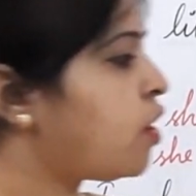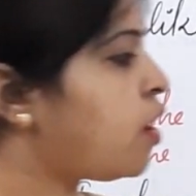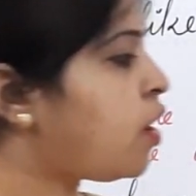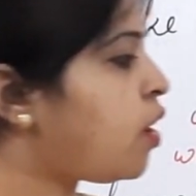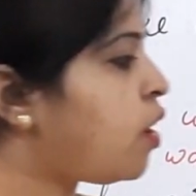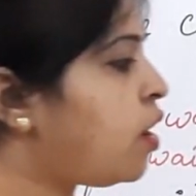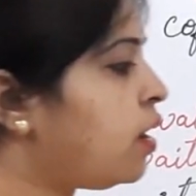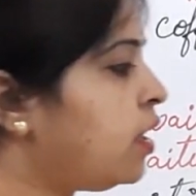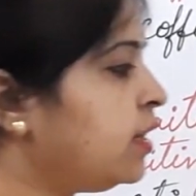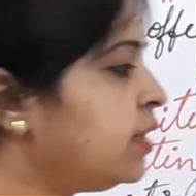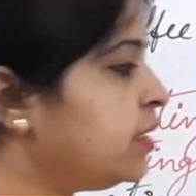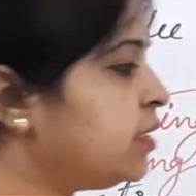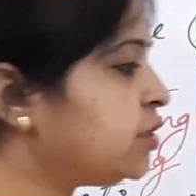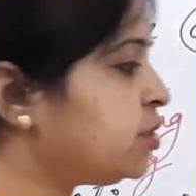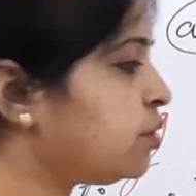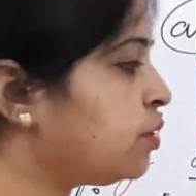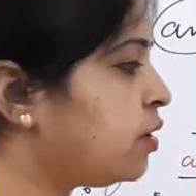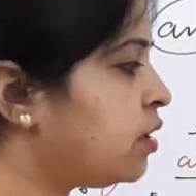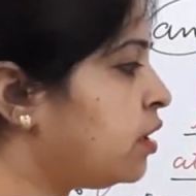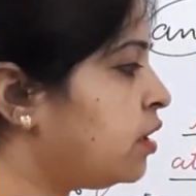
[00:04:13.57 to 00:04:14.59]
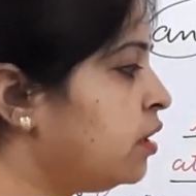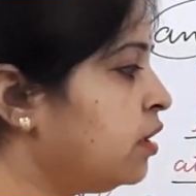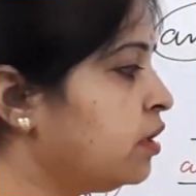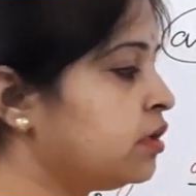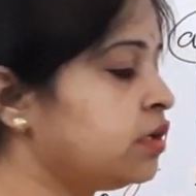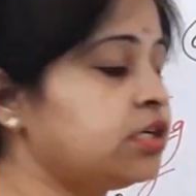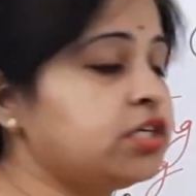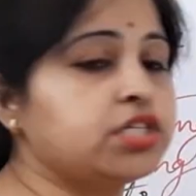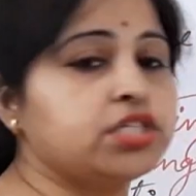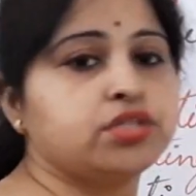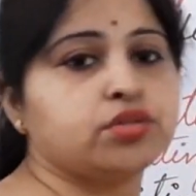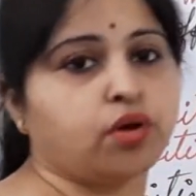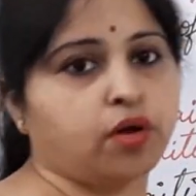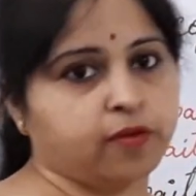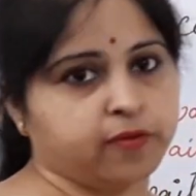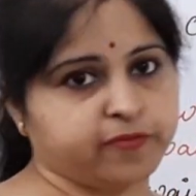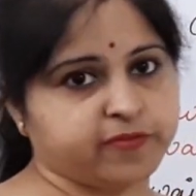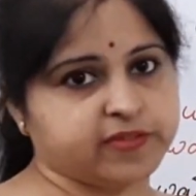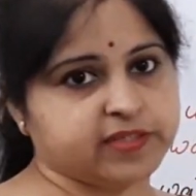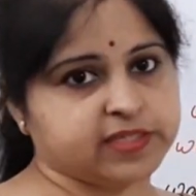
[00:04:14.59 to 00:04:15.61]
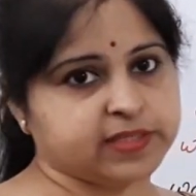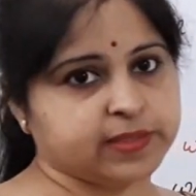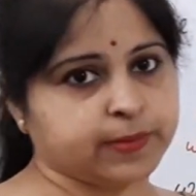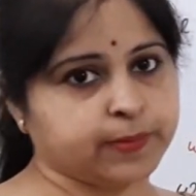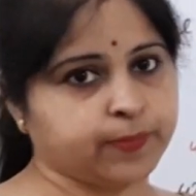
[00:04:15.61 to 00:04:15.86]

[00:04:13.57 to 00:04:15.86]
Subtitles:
all the sugar dissolves.